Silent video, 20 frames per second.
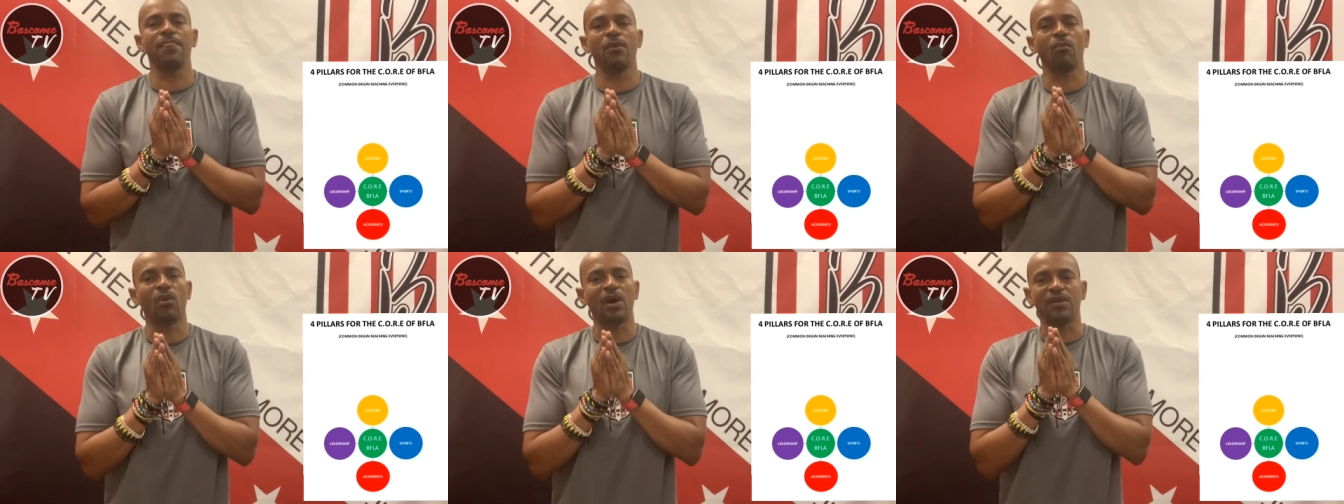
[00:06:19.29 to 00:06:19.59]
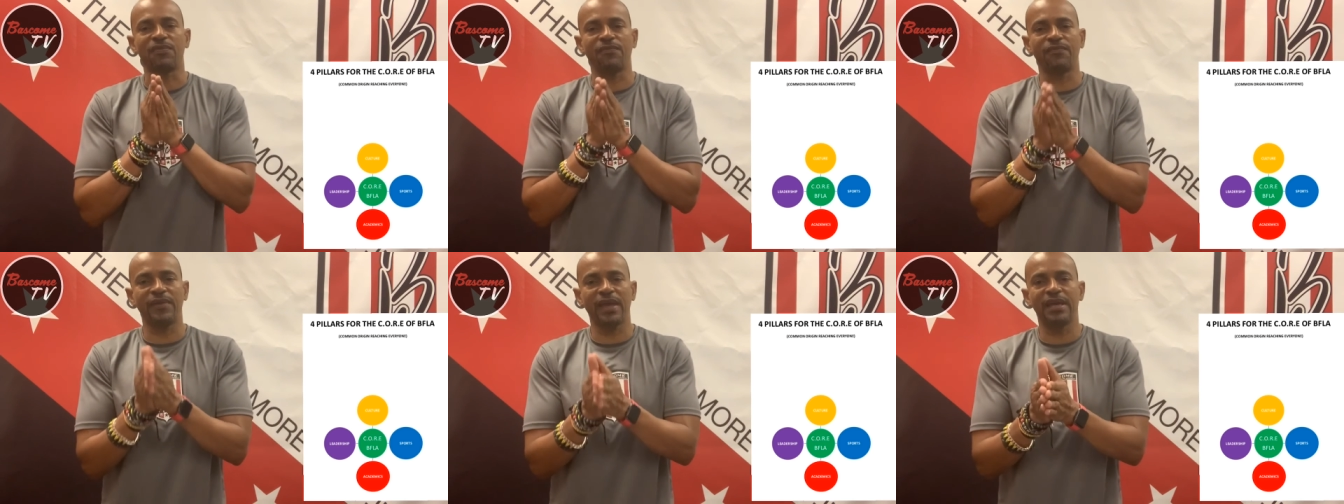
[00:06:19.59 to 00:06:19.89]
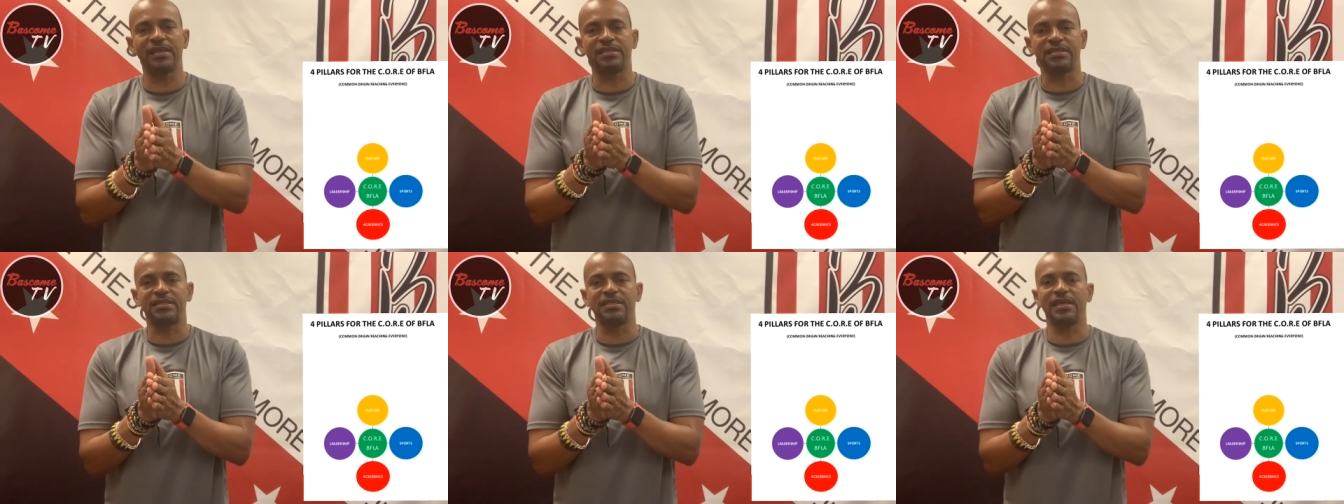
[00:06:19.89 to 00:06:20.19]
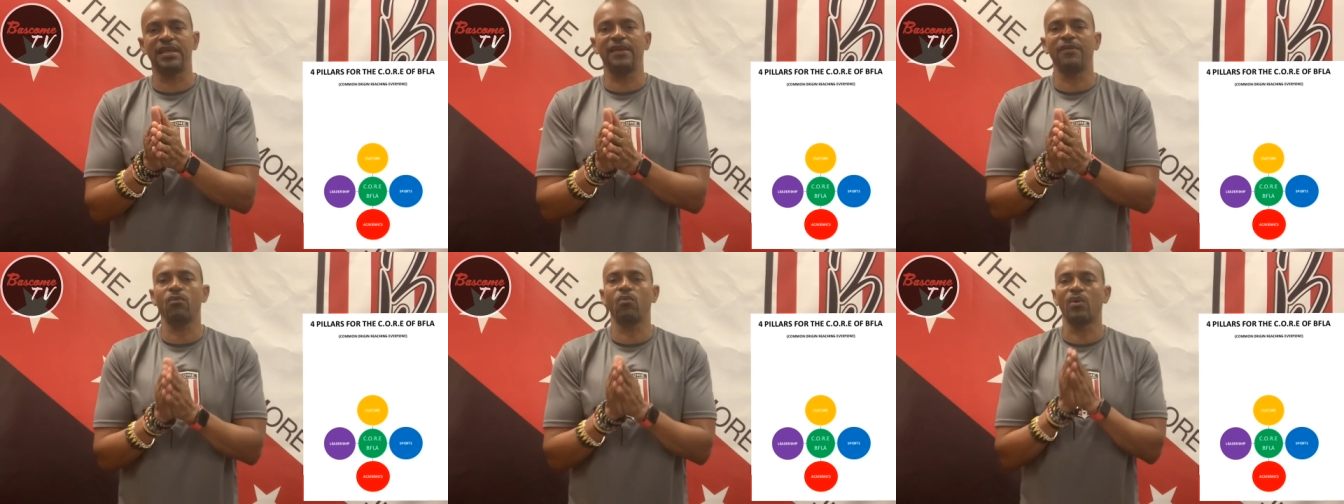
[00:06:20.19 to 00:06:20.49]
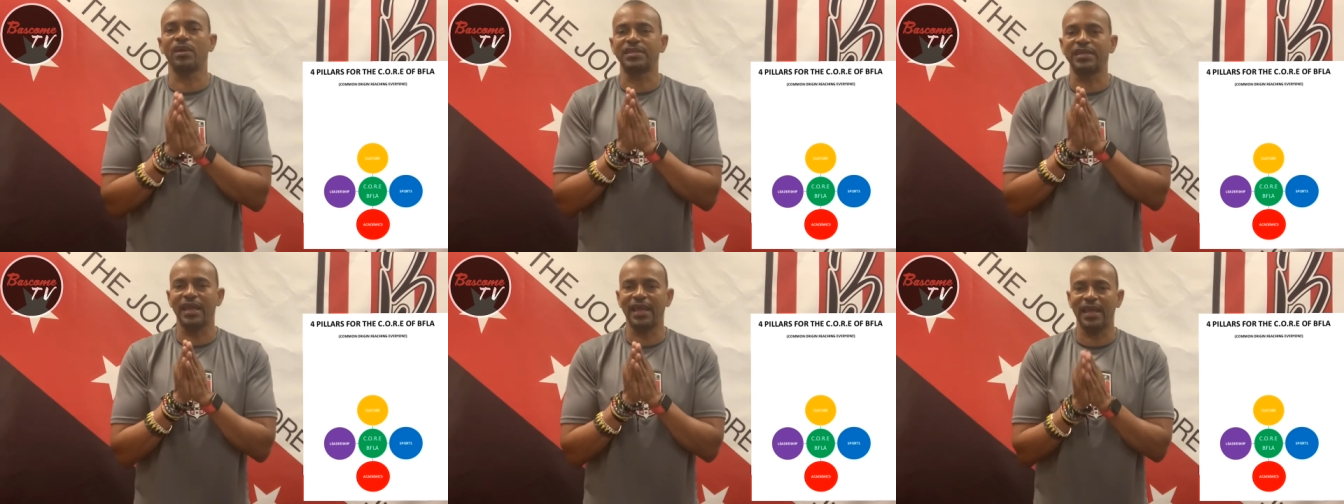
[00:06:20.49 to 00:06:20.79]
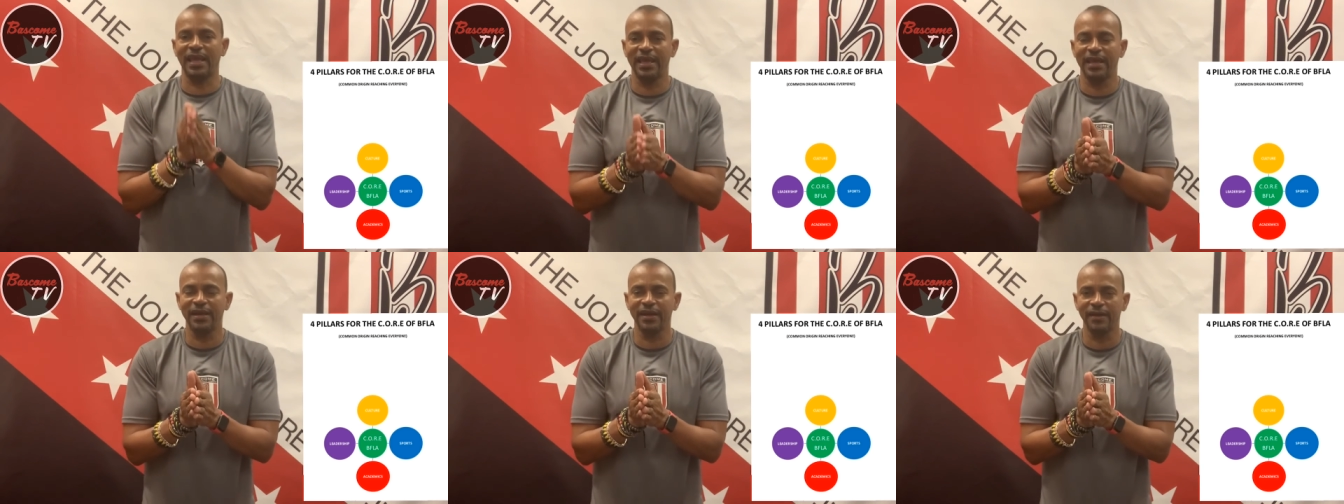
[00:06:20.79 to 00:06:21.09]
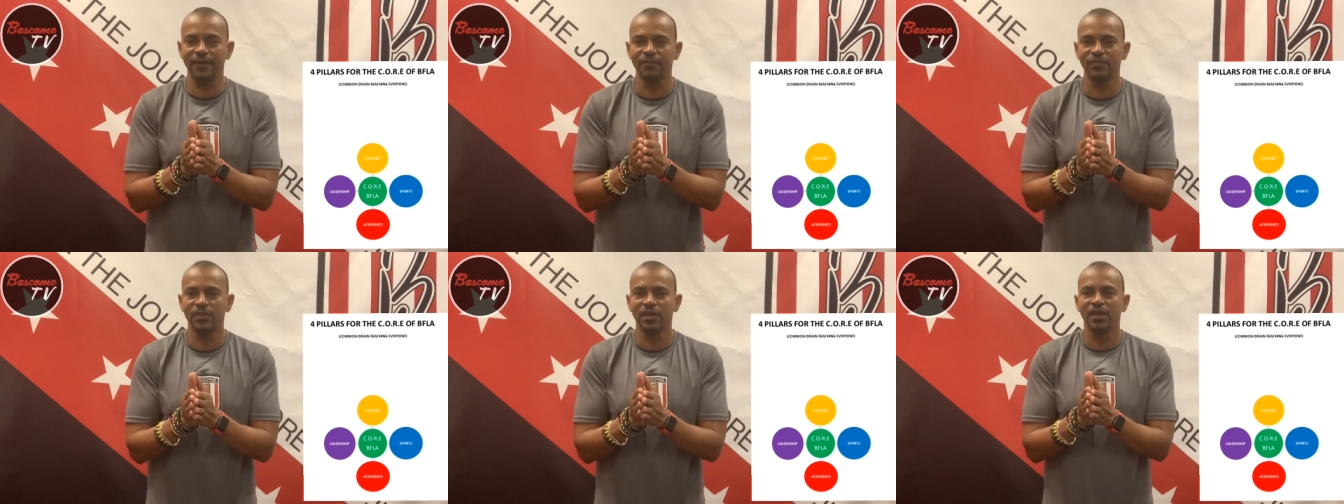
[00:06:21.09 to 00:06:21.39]
what fans see, what they
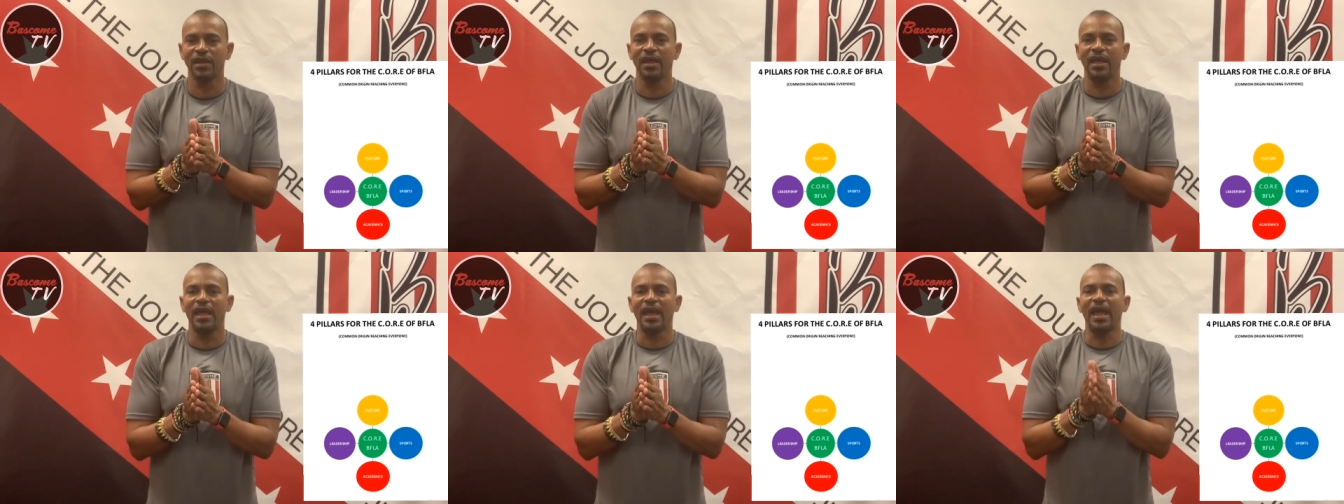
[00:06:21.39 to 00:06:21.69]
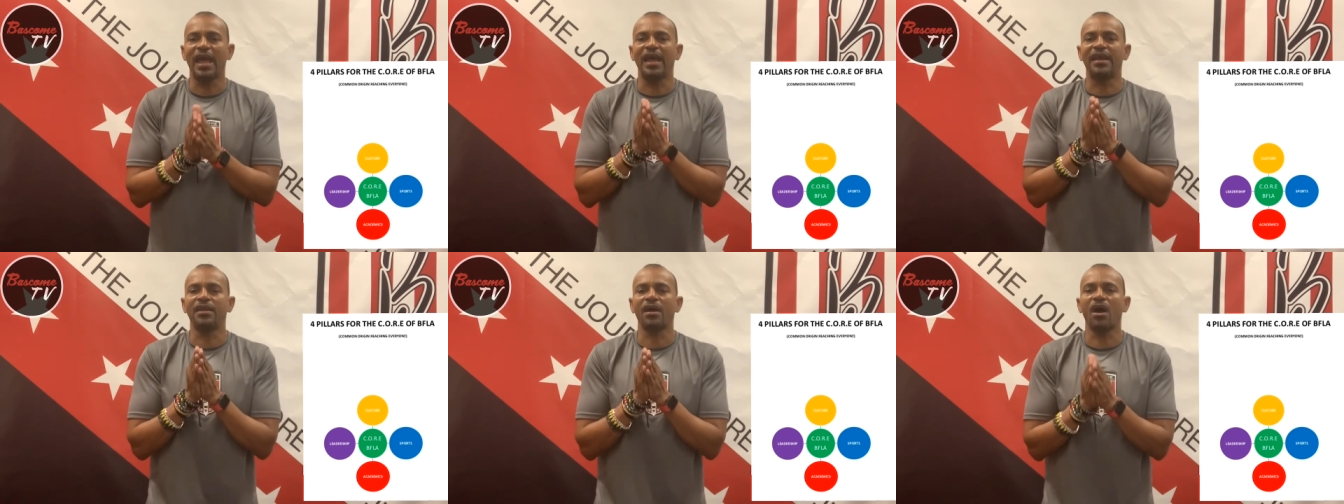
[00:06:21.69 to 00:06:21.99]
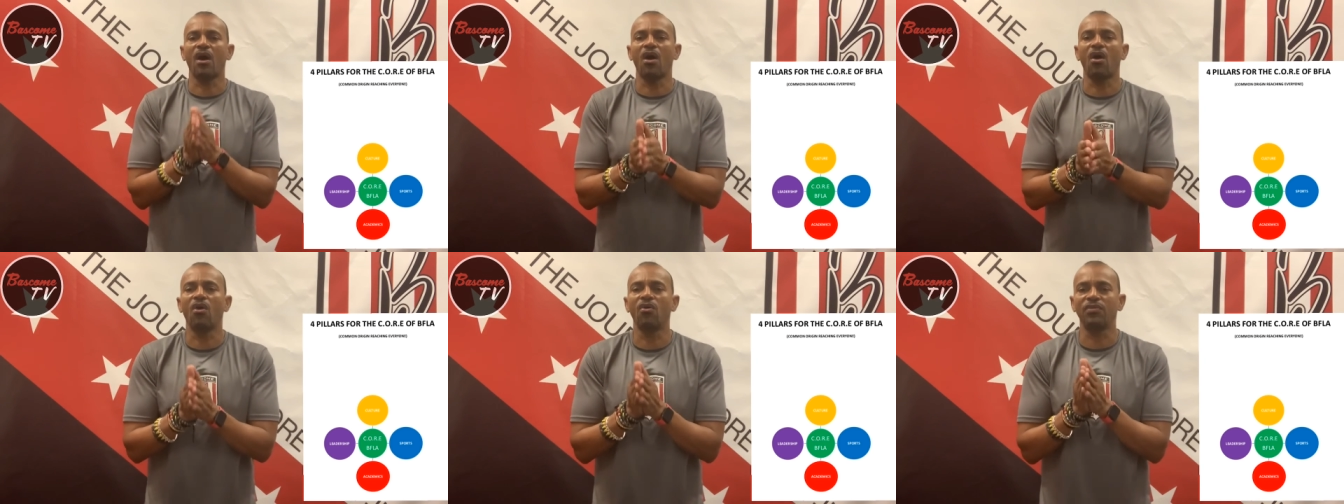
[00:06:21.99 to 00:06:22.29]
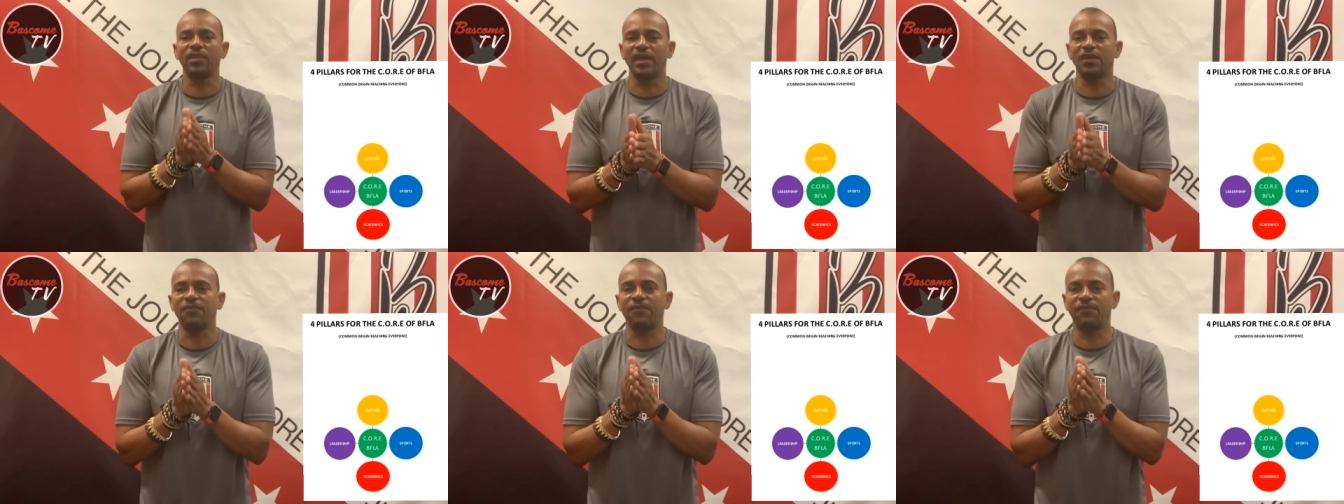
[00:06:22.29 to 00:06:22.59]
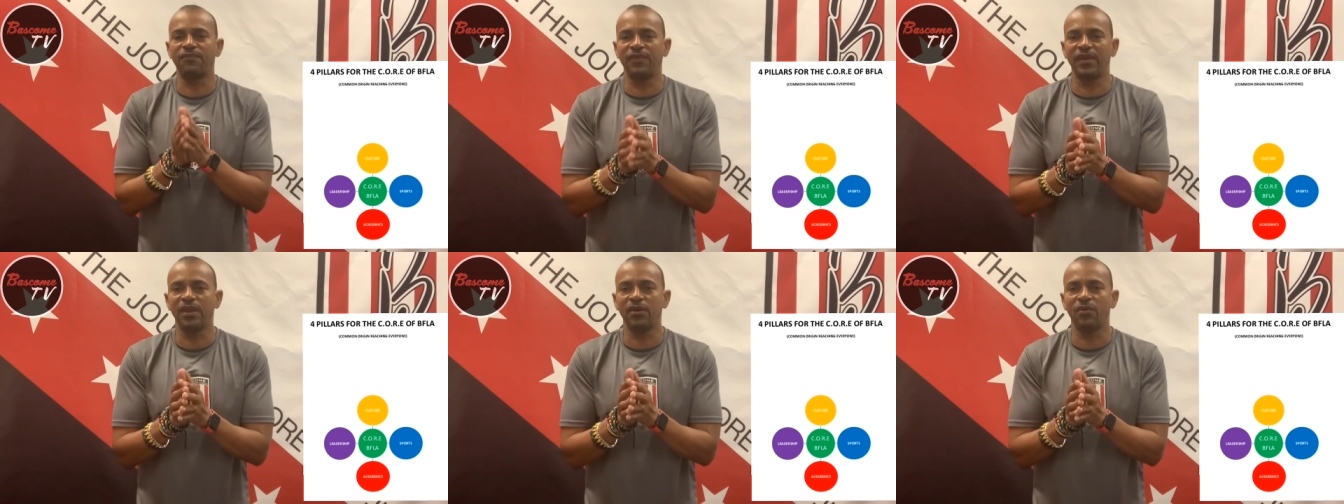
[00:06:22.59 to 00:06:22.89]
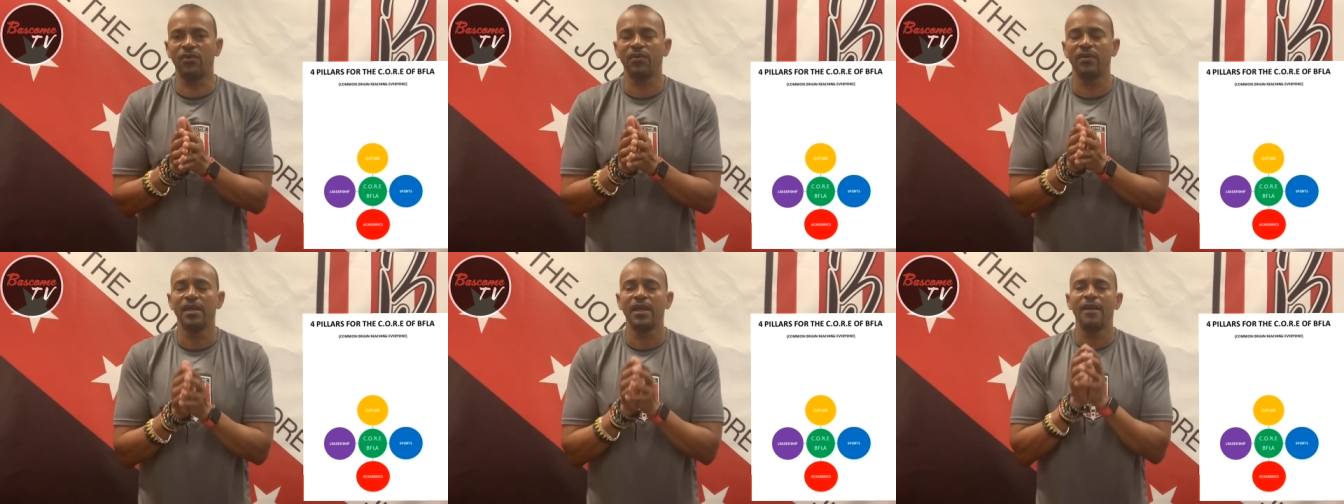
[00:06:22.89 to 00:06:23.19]
hear, and how they feel.